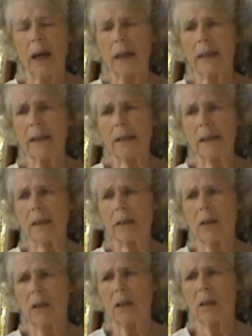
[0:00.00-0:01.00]
And
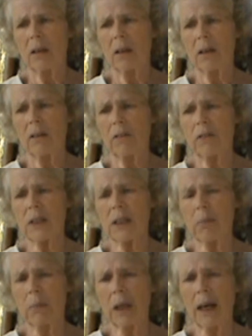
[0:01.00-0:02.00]
for
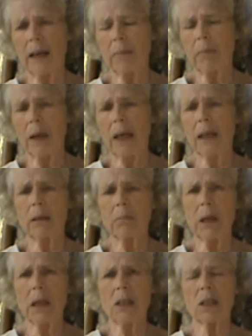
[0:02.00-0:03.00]
someone like me, the
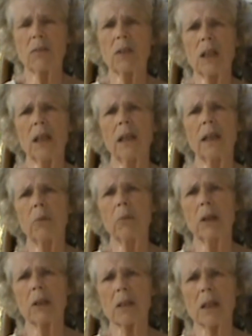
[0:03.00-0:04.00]
means of dealing
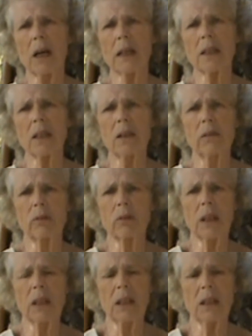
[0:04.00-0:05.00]
with a slight
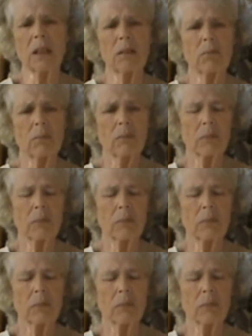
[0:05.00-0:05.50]
overeat